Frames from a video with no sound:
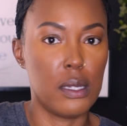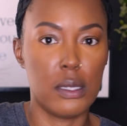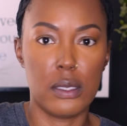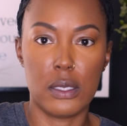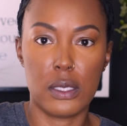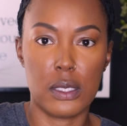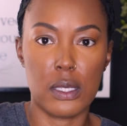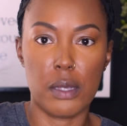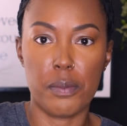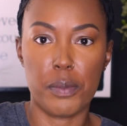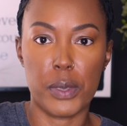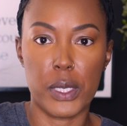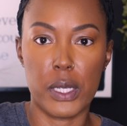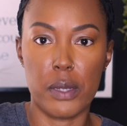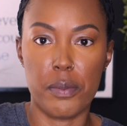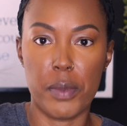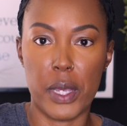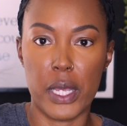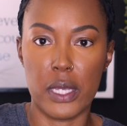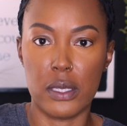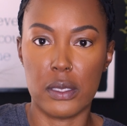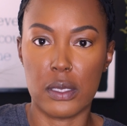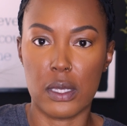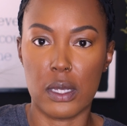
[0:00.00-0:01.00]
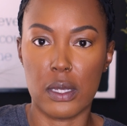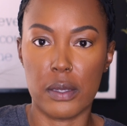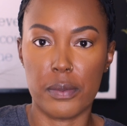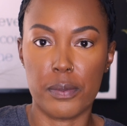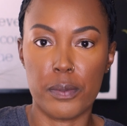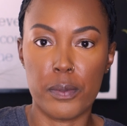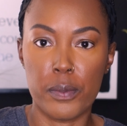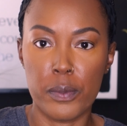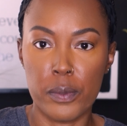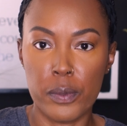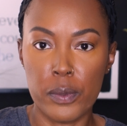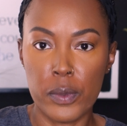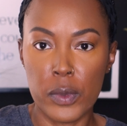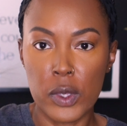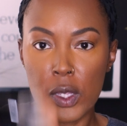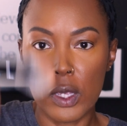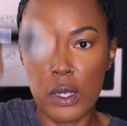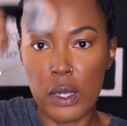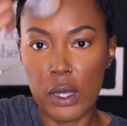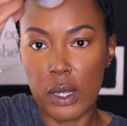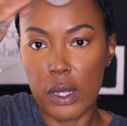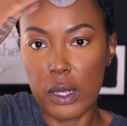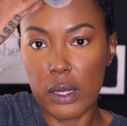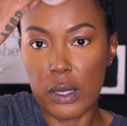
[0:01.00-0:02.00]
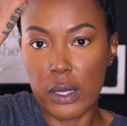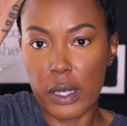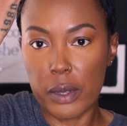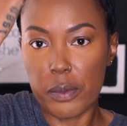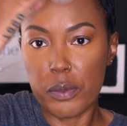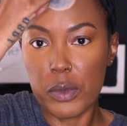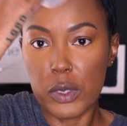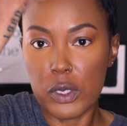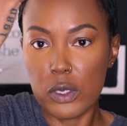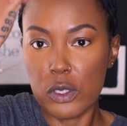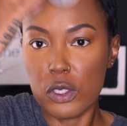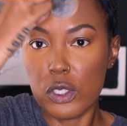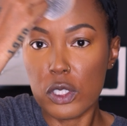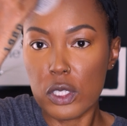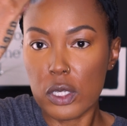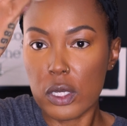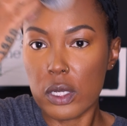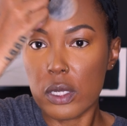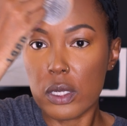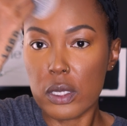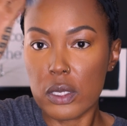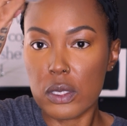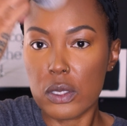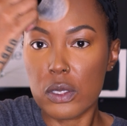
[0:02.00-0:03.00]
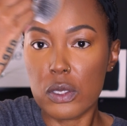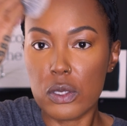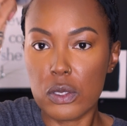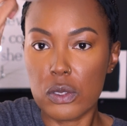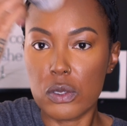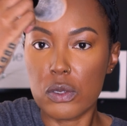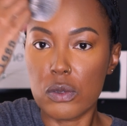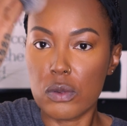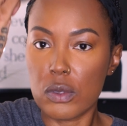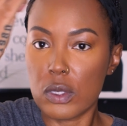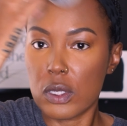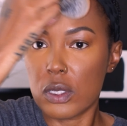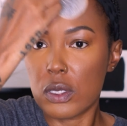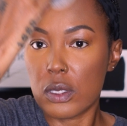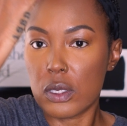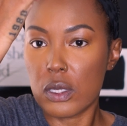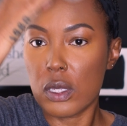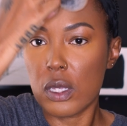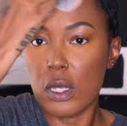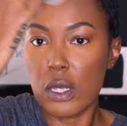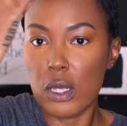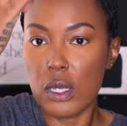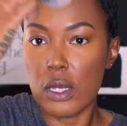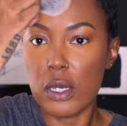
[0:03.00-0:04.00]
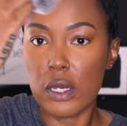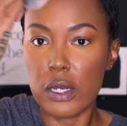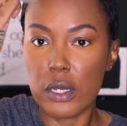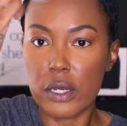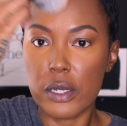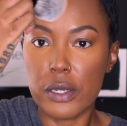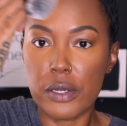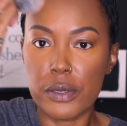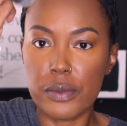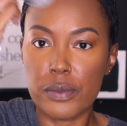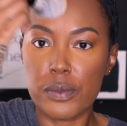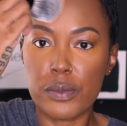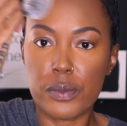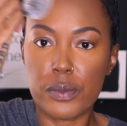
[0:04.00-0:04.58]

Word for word: Simply amazing. Let me just do this here.